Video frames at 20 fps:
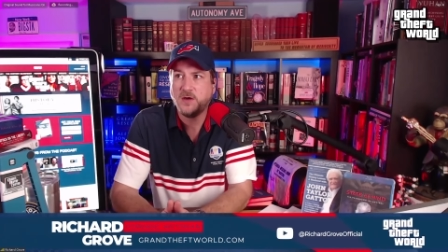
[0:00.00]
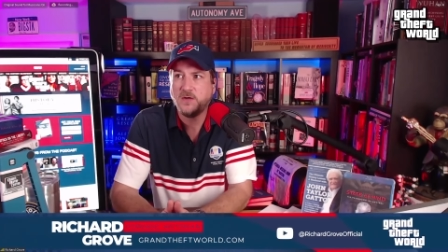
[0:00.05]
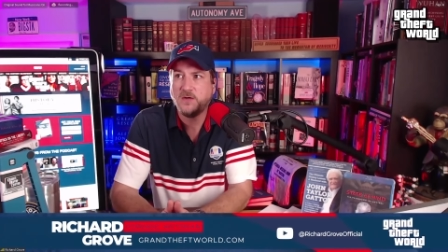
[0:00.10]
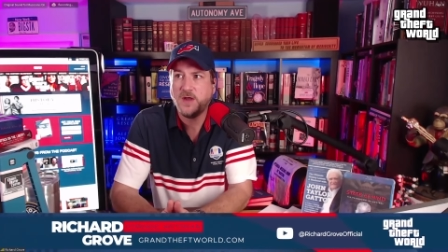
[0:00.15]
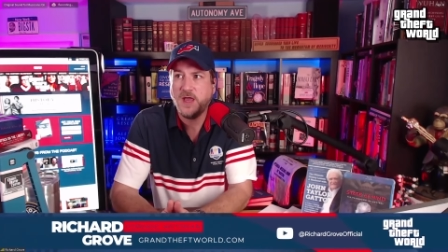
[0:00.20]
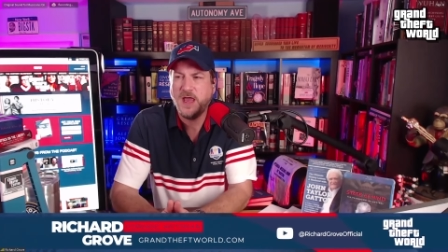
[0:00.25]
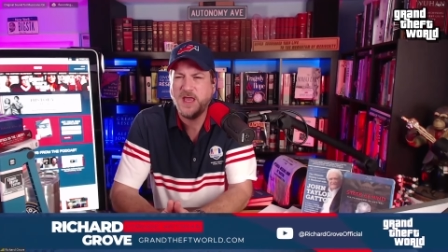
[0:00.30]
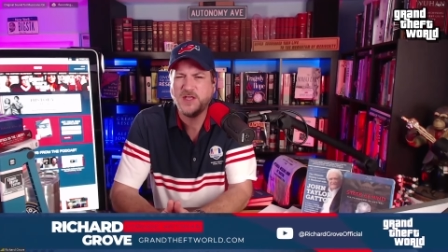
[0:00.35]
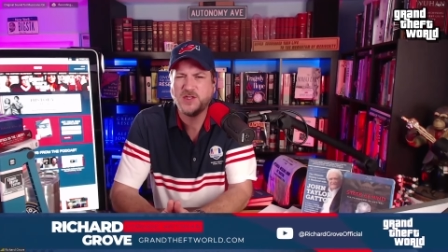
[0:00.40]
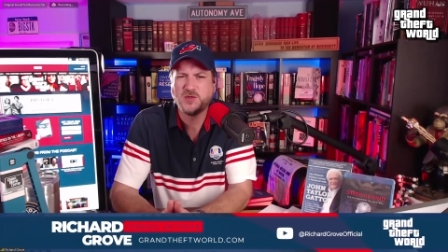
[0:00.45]

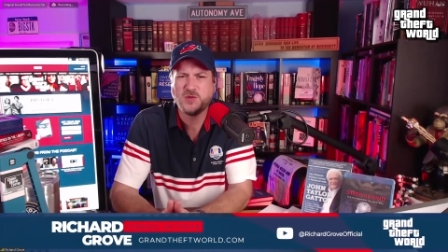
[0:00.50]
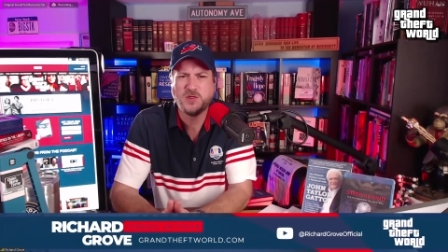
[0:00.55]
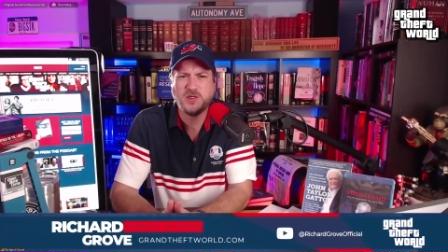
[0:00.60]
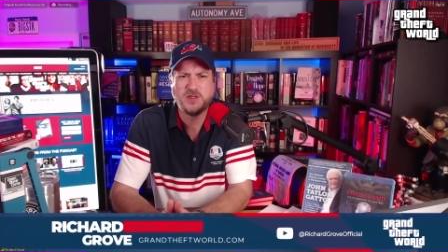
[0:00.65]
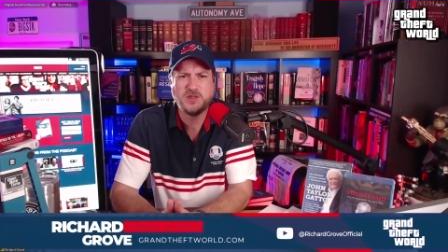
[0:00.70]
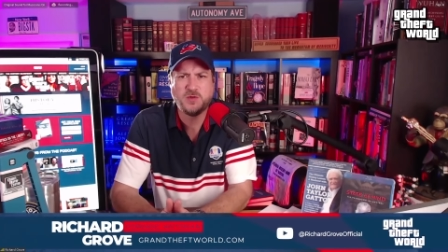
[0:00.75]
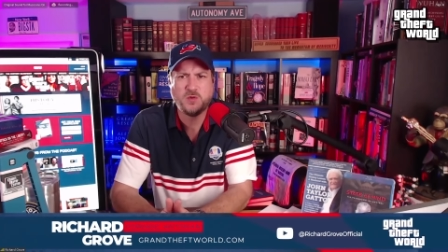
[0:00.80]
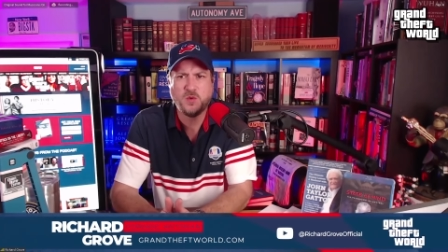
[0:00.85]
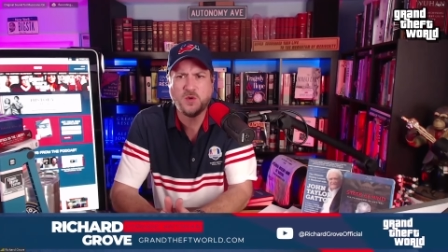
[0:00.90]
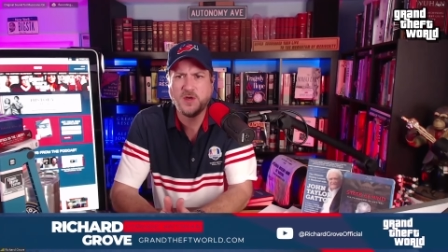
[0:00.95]

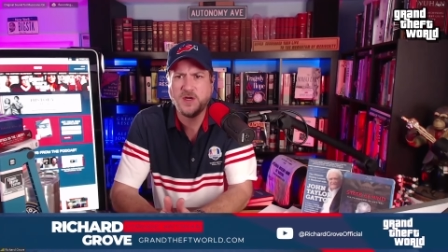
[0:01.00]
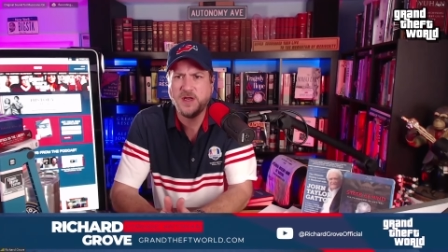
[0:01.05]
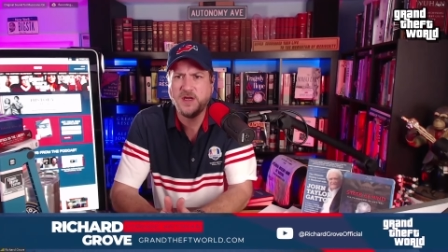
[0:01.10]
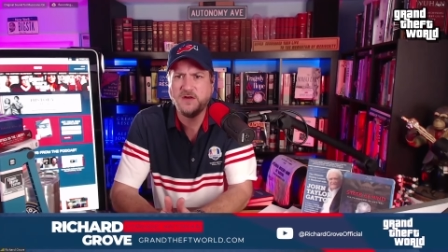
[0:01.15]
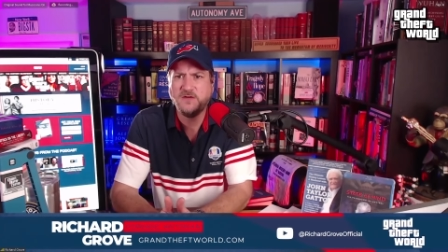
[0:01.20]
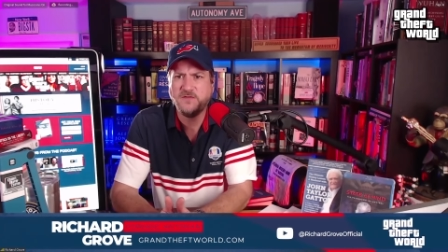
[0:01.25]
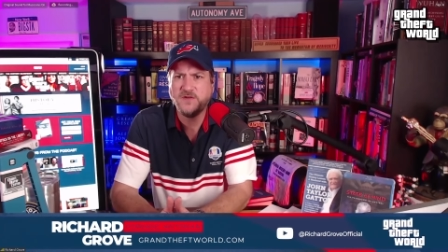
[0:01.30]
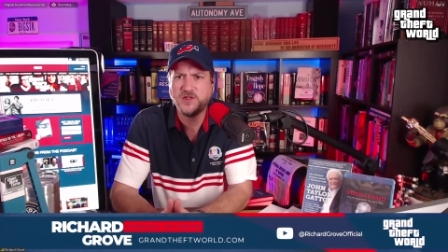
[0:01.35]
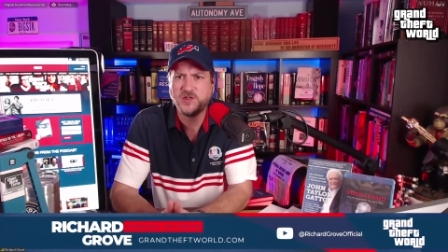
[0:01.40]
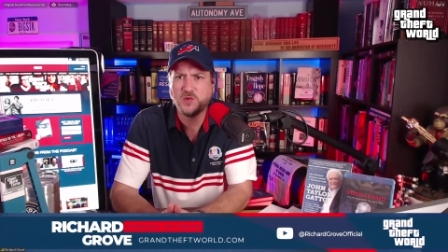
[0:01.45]
hatred toward
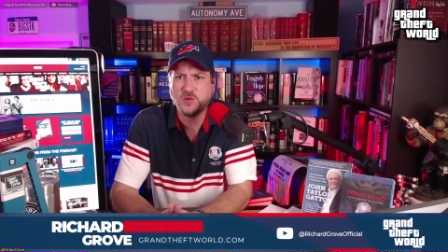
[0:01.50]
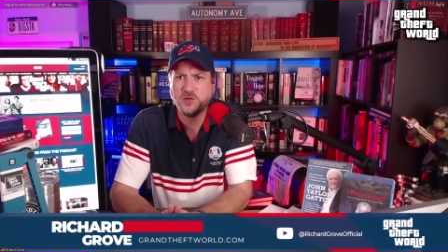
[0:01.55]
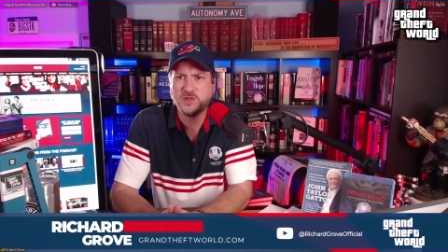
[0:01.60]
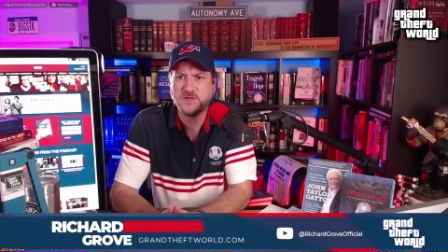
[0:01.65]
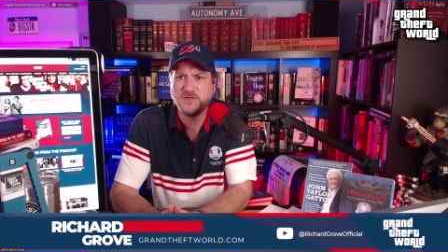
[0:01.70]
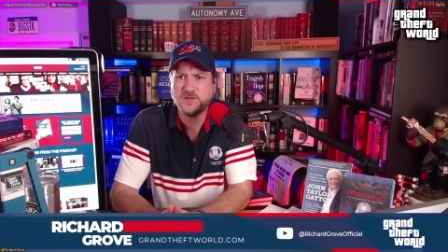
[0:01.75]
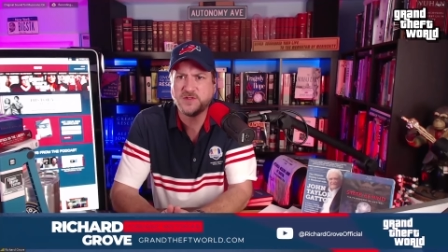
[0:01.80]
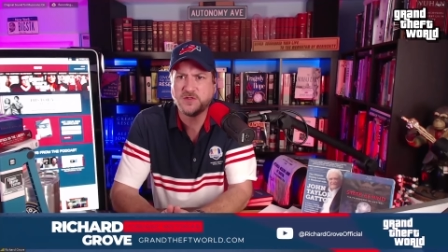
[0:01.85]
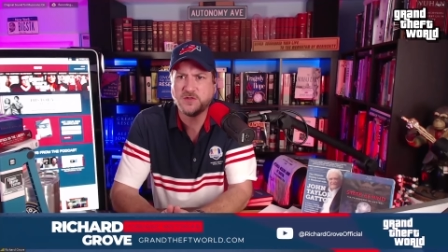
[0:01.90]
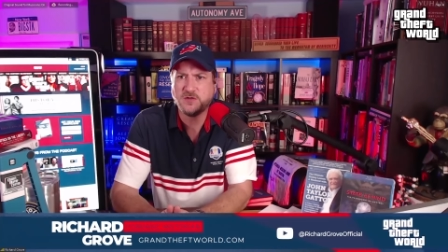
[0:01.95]
individuals
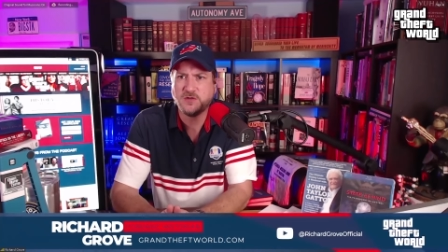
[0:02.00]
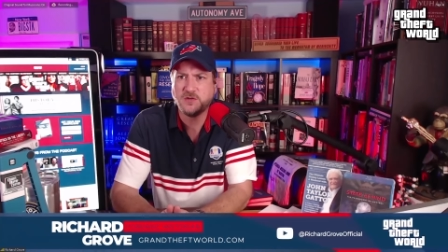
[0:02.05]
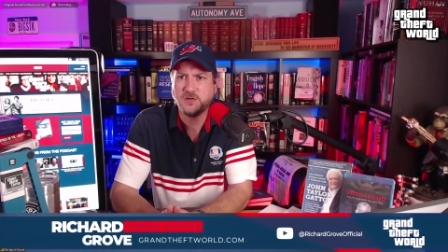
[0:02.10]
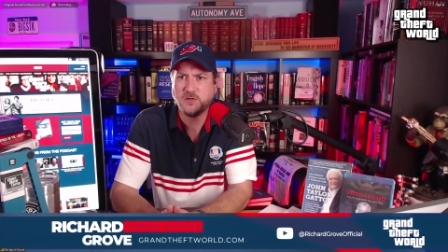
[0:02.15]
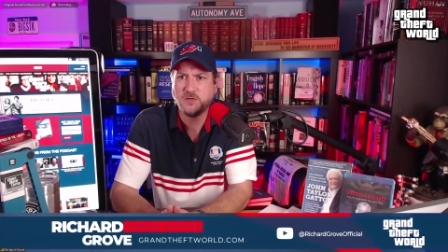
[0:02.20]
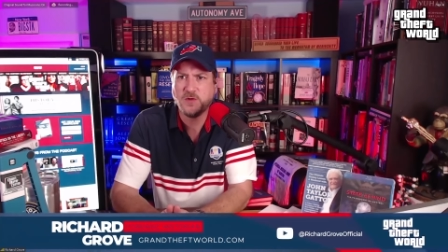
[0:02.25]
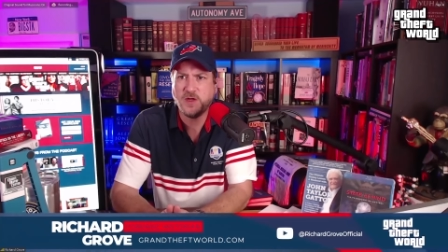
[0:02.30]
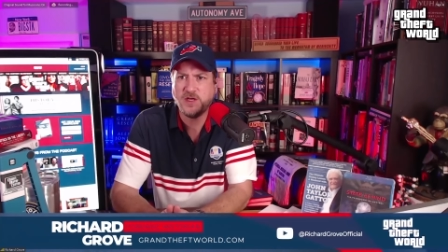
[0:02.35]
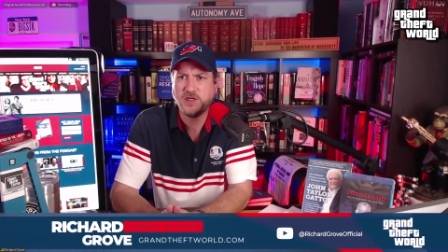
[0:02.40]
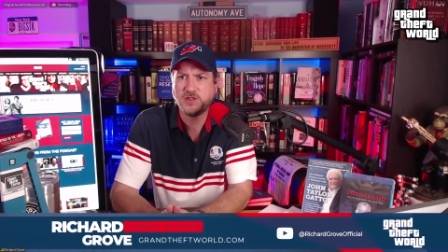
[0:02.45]
of a
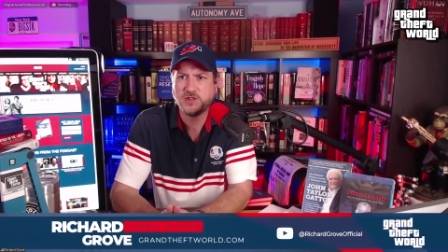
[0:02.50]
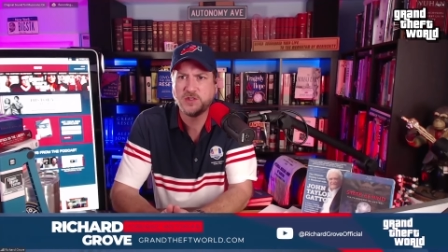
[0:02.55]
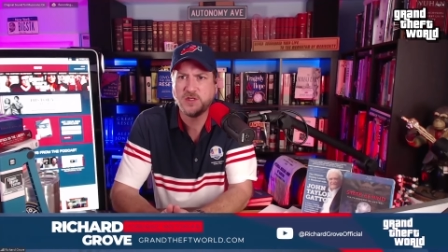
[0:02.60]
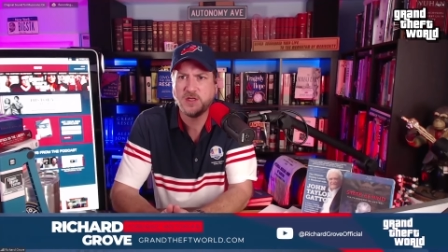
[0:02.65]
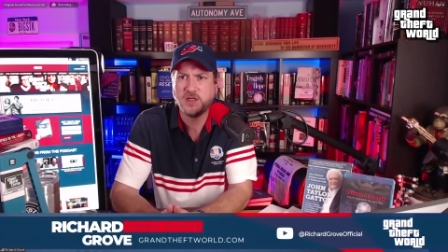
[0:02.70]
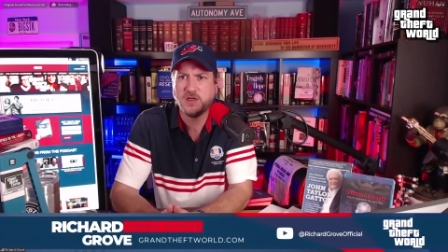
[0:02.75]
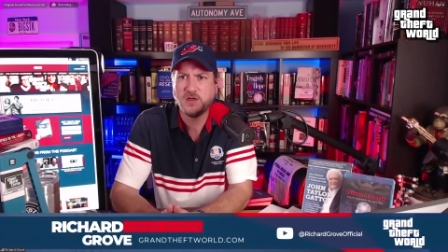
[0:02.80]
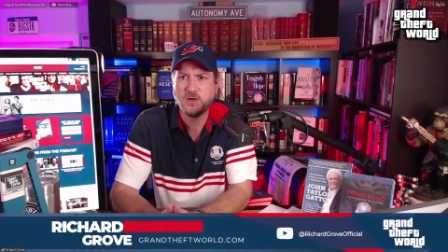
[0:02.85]
certain race,